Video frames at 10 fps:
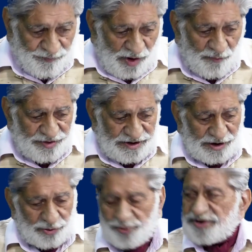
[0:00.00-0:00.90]
Now we
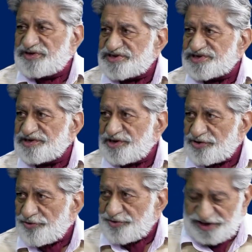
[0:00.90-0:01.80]
are doing this in the
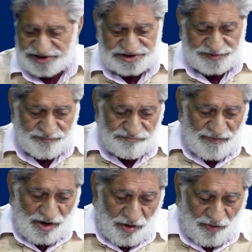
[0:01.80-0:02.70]
context
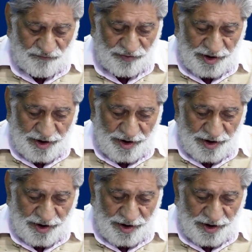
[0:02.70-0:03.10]
of,